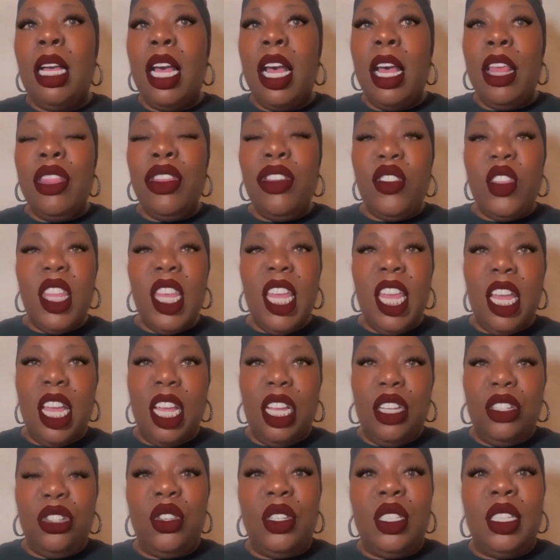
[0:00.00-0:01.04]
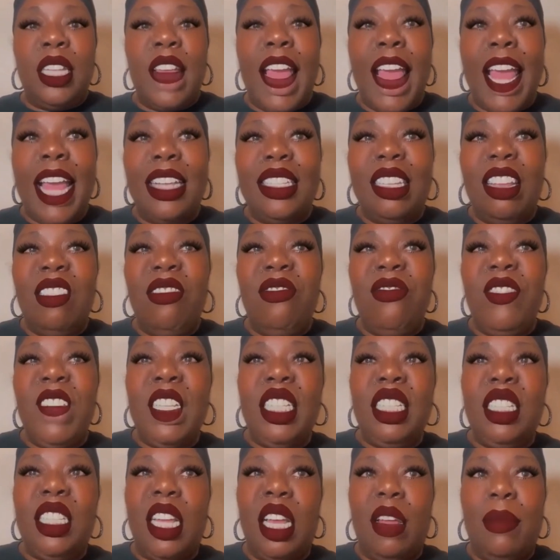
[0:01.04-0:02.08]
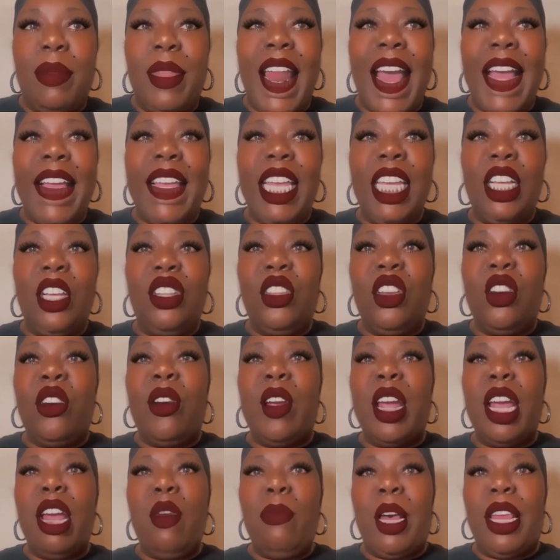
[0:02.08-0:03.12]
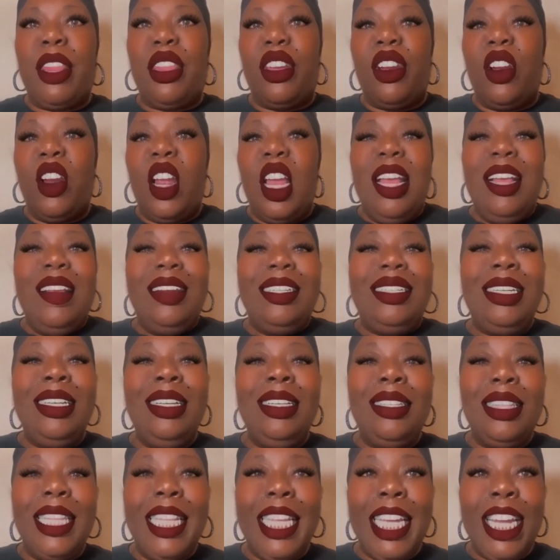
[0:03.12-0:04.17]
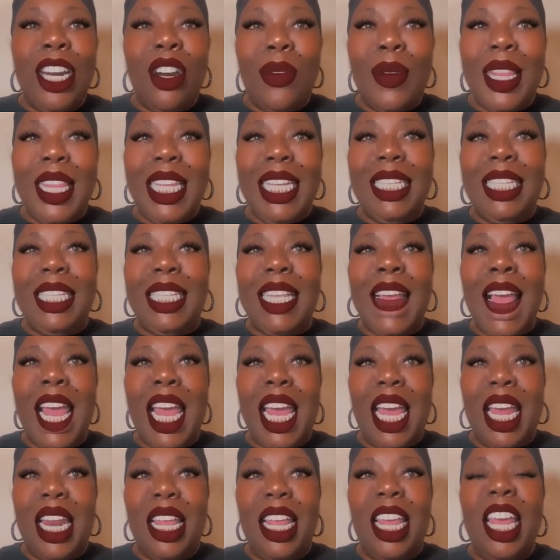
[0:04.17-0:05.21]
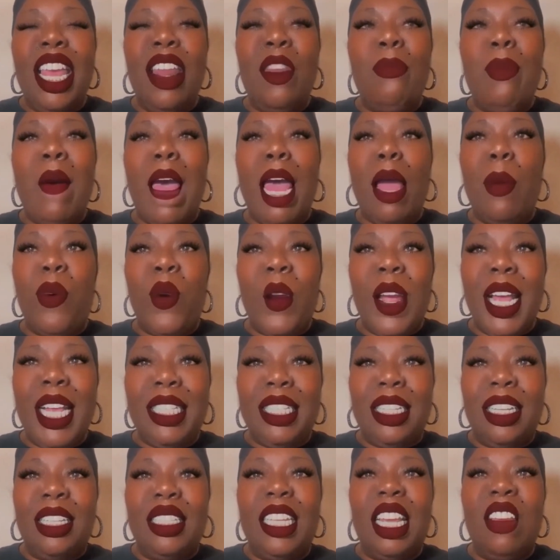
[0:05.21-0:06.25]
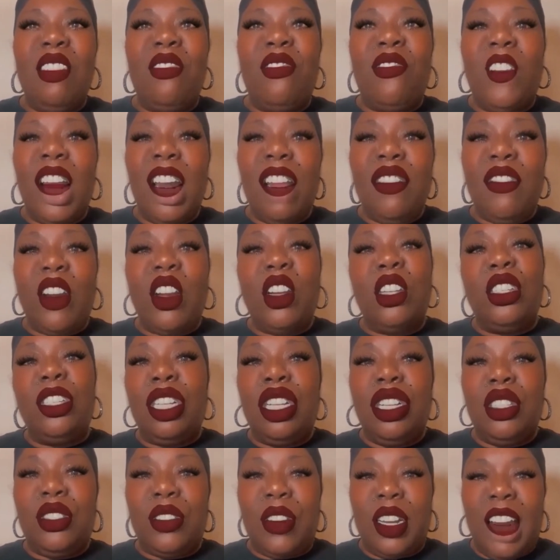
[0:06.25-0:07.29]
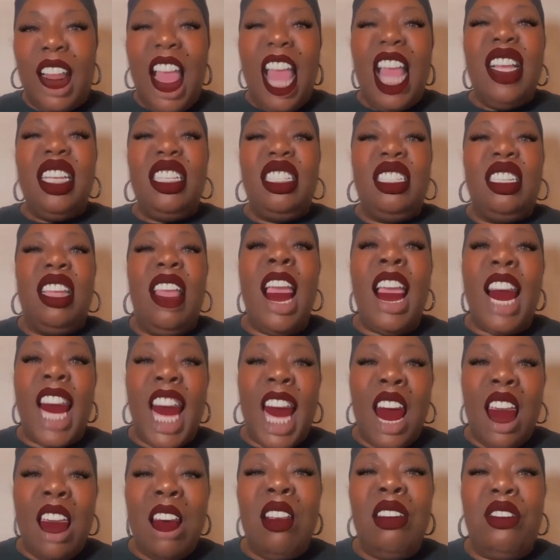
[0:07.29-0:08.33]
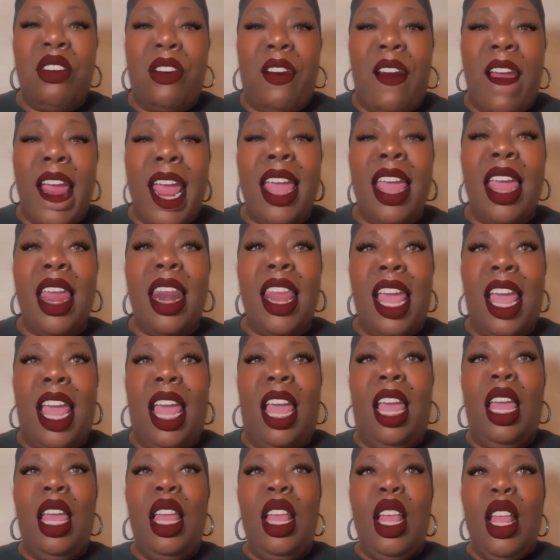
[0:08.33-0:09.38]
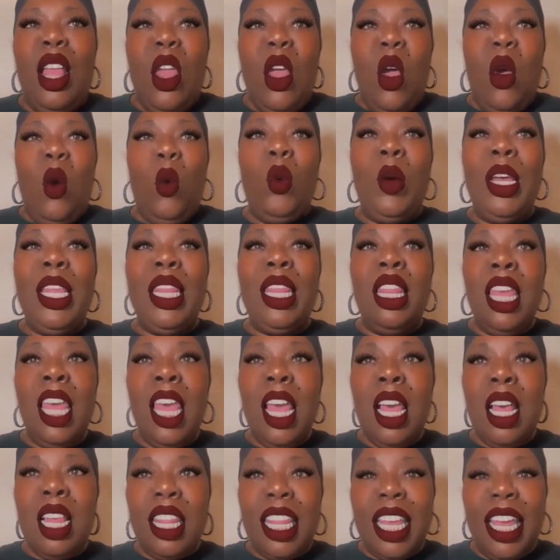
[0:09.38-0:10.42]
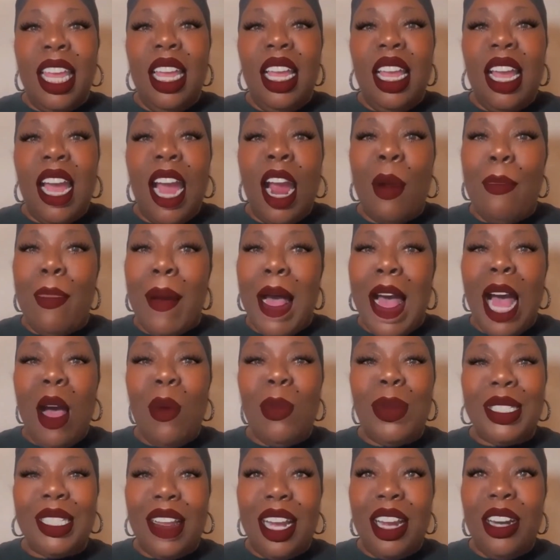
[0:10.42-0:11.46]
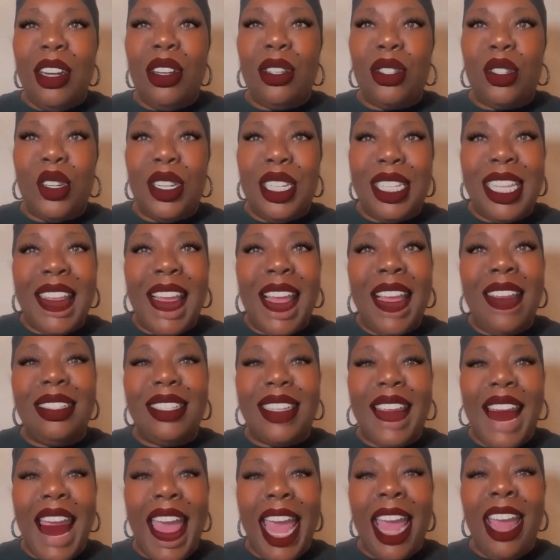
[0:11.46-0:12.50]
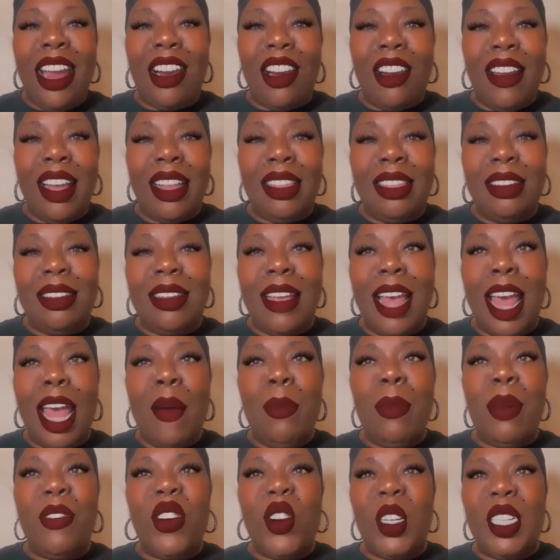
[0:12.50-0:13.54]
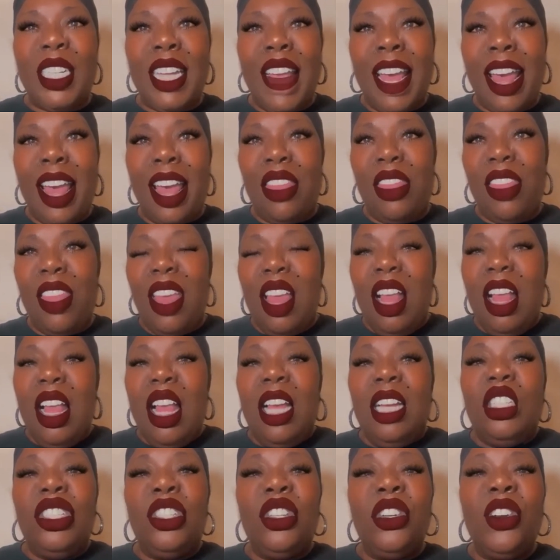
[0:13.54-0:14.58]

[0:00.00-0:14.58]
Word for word: Among other things, Trizah has convinced them that I killed their grandmother. She's literally said in my presence in front of her children, she killed Granny. When legally, our mom was under Trizah's care at the time of her death.